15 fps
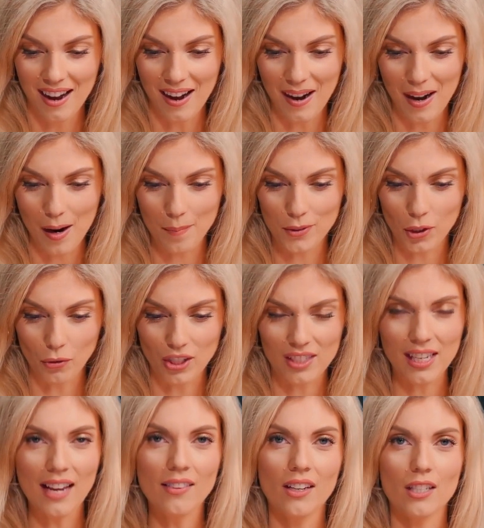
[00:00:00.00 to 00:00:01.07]
So to
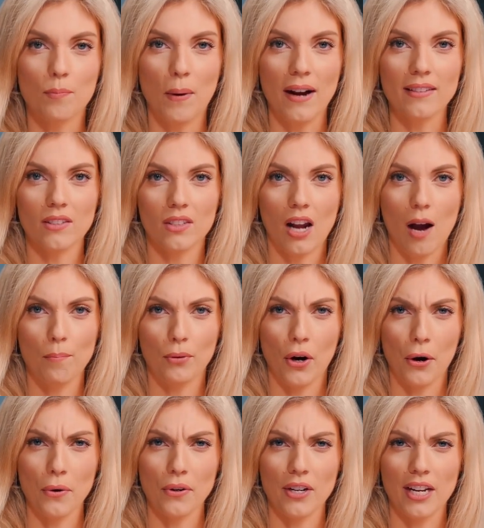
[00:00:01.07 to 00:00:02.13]
say that it's Biden's top
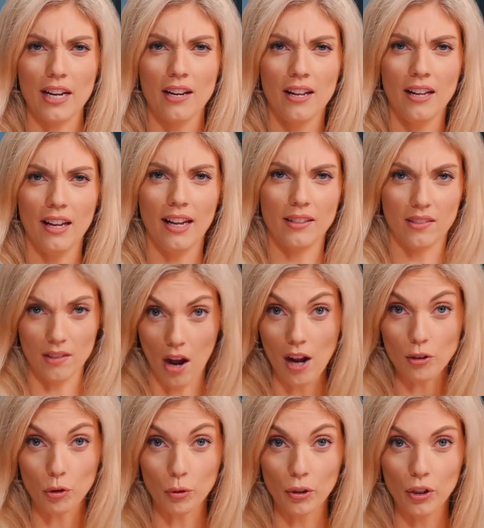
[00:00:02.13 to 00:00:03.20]
priority, it's
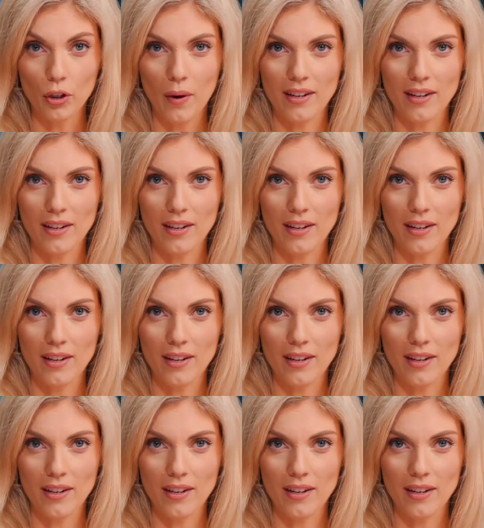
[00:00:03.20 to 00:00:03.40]
not true.